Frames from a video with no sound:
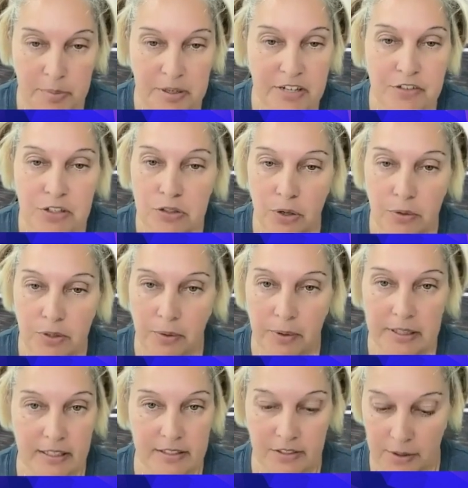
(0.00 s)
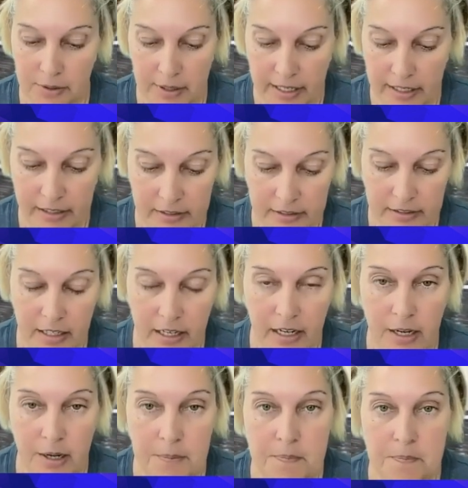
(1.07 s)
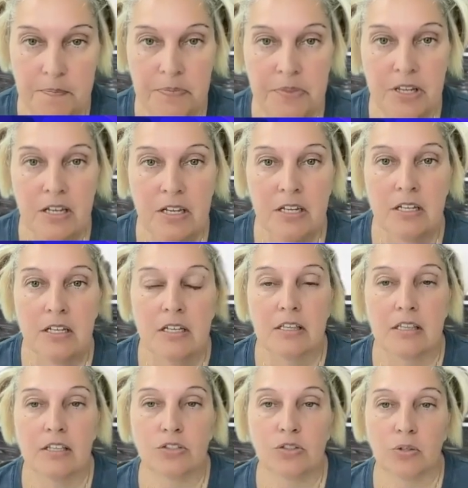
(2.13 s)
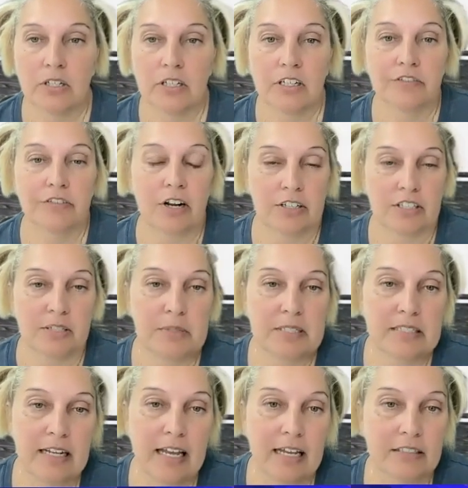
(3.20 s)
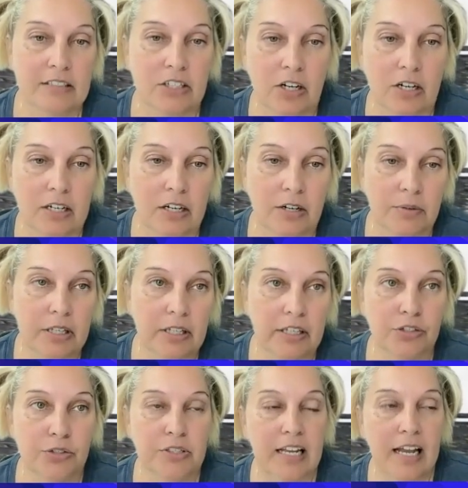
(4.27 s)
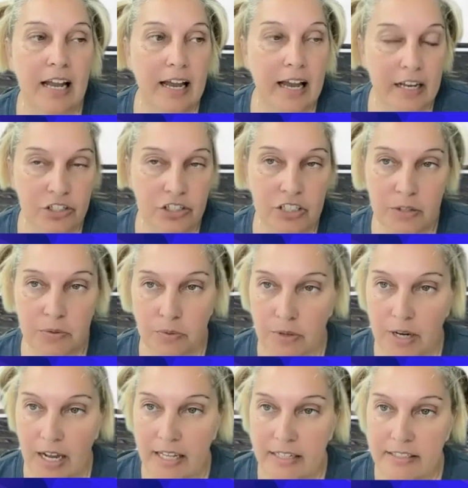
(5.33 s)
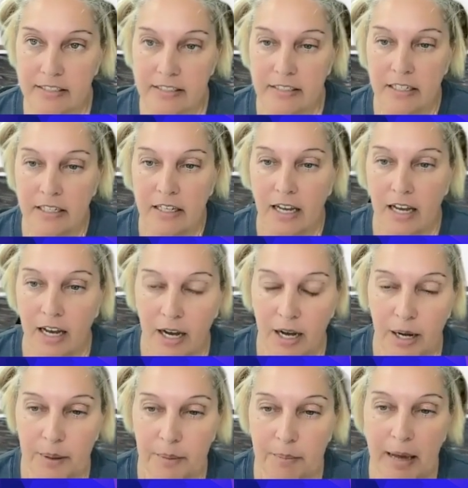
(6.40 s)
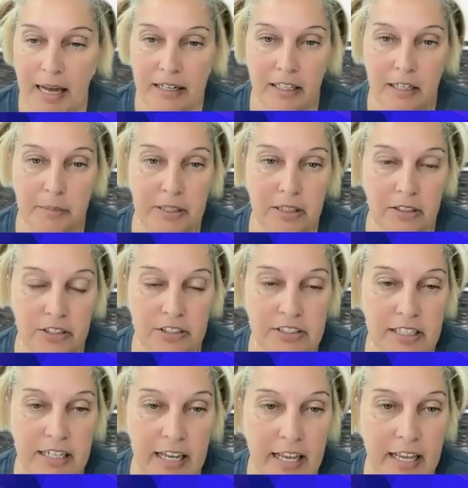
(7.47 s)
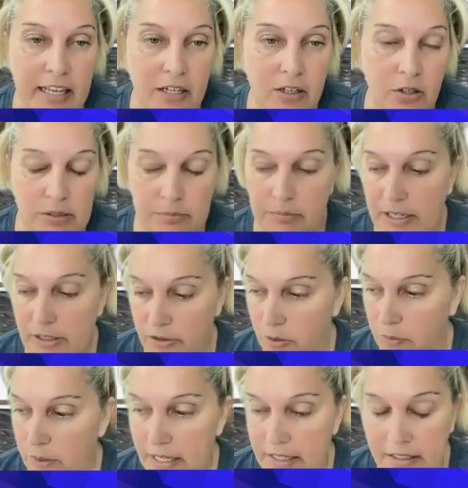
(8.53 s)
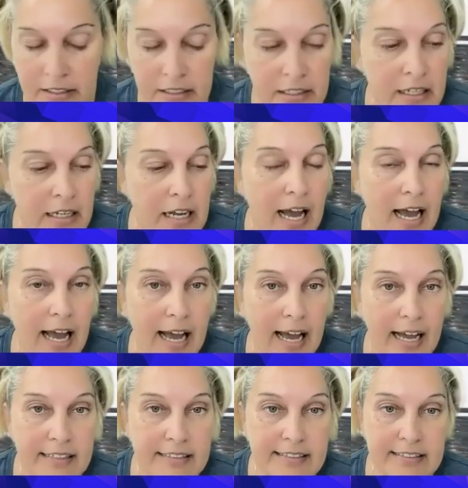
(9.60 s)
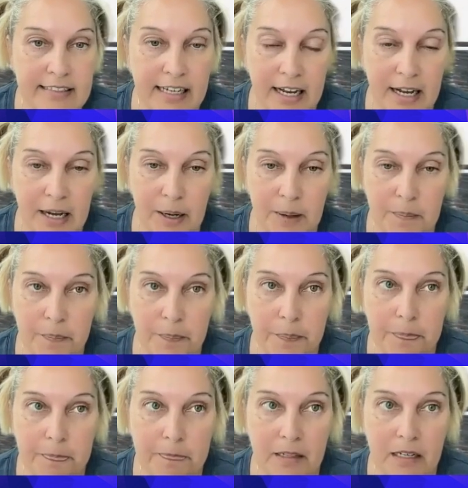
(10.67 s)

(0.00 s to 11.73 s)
But if you don't know it, that's all right. The story of Artemis and Action are really interesting. I actually read Madeline Miller today, or I don't know when, had the